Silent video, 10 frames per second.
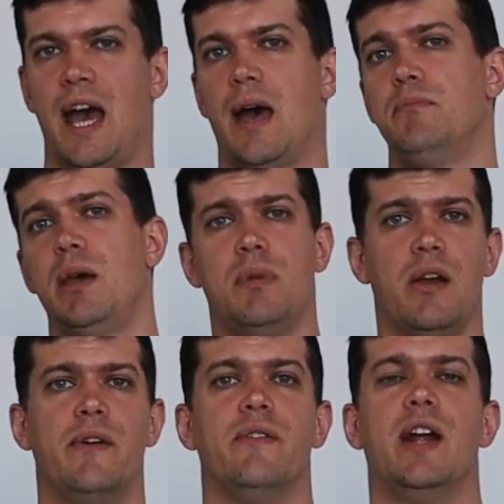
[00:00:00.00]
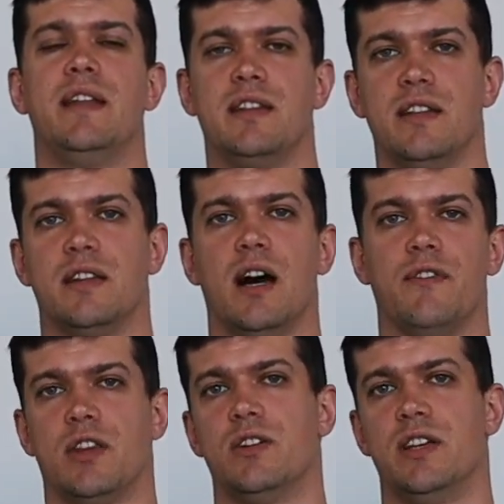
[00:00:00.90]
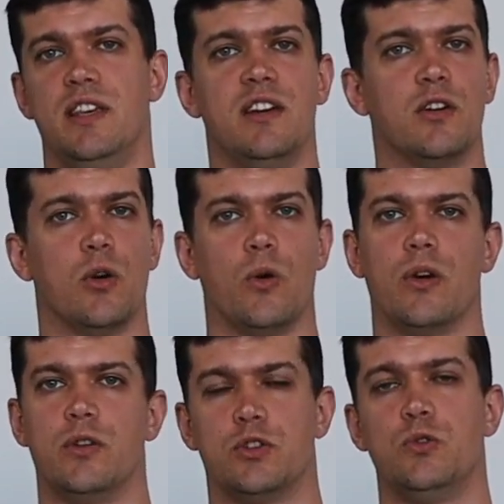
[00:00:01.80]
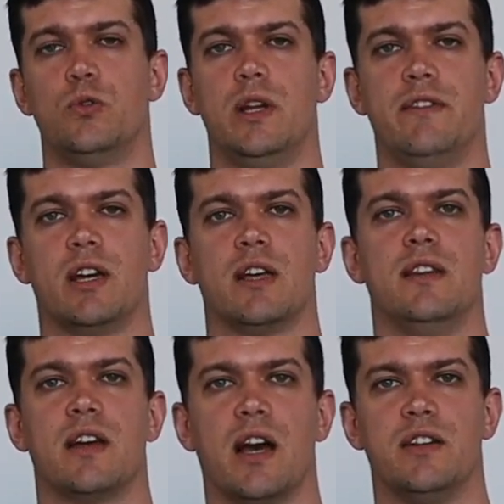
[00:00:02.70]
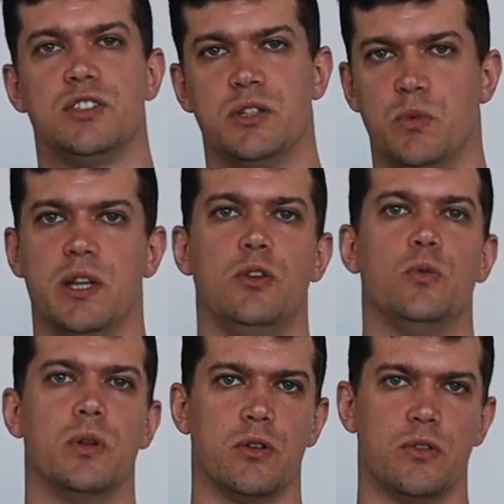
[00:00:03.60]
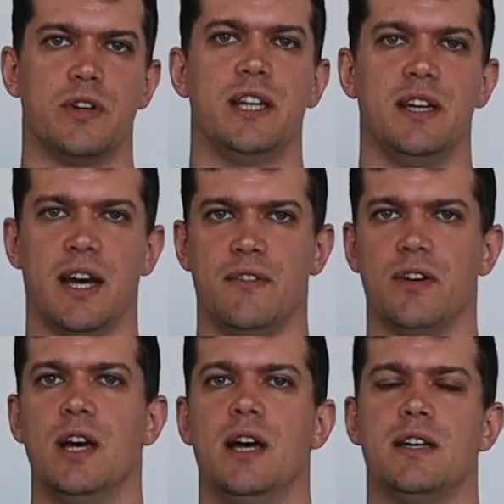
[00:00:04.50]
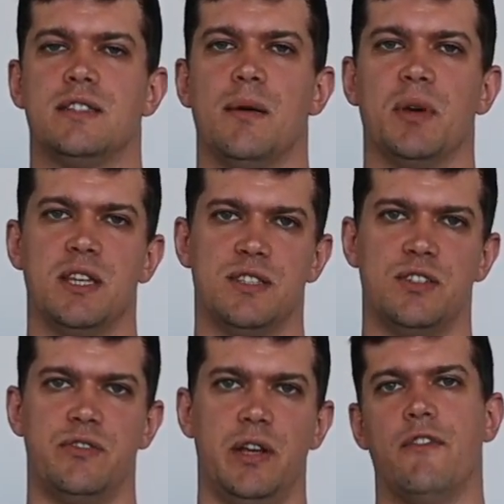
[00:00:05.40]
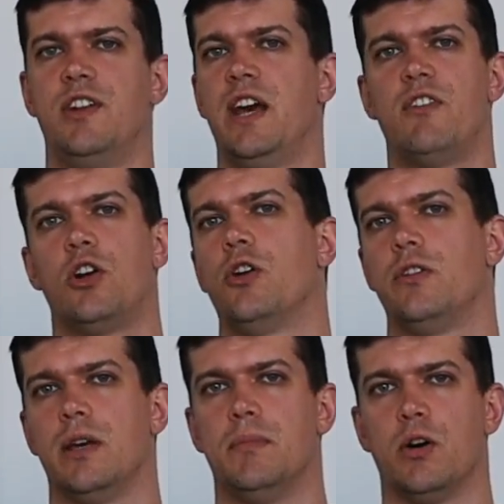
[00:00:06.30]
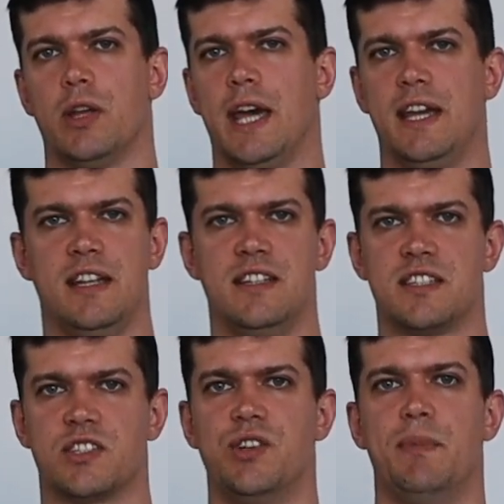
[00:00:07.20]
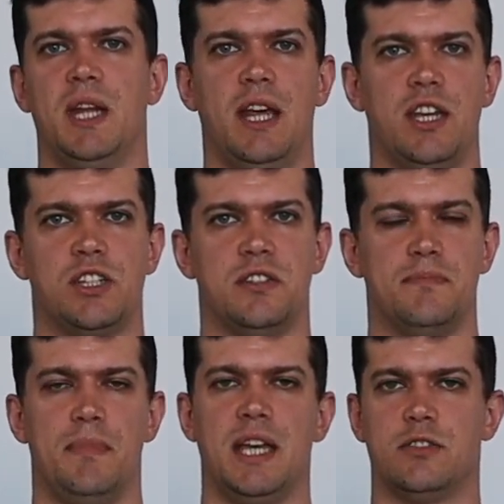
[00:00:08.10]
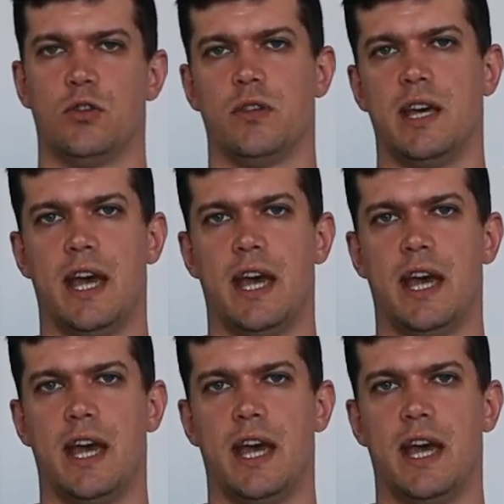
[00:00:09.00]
and maybe re-rent it after a year or two living in the country when you will already have some history. I've never heard about any discrimination based on the